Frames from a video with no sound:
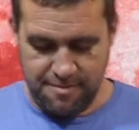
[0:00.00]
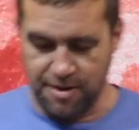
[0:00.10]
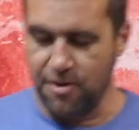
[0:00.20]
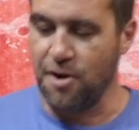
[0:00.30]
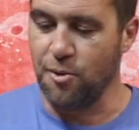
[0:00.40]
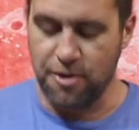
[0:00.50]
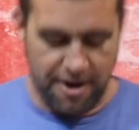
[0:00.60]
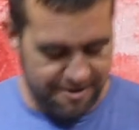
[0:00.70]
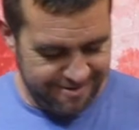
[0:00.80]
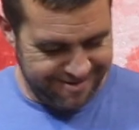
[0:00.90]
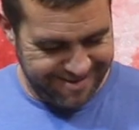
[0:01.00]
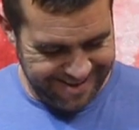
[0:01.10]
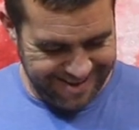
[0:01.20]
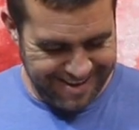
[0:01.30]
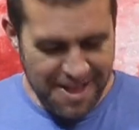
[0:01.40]
neither here nor there.
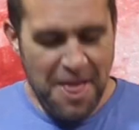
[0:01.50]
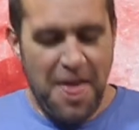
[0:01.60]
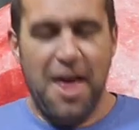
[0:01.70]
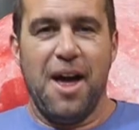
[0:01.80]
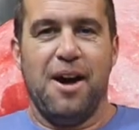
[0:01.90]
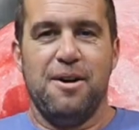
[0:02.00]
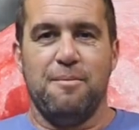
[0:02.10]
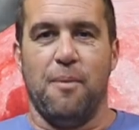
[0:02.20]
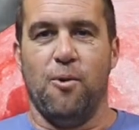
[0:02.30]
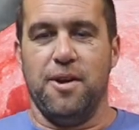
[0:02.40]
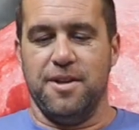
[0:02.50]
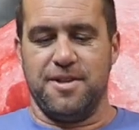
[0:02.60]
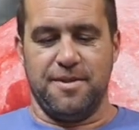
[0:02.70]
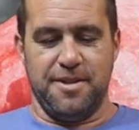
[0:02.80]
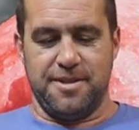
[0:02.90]
My point
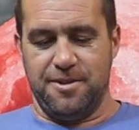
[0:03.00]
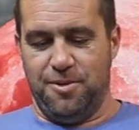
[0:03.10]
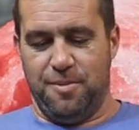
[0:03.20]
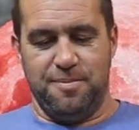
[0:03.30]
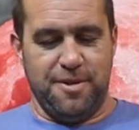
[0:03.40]
is, this little,